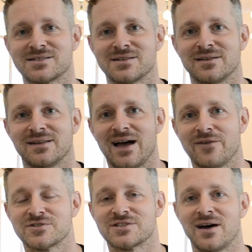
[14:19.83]

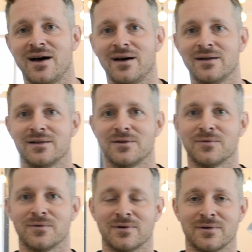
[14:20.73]

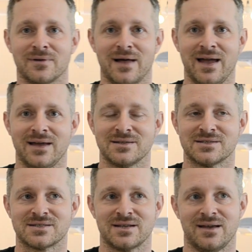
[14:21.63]
lifestyle and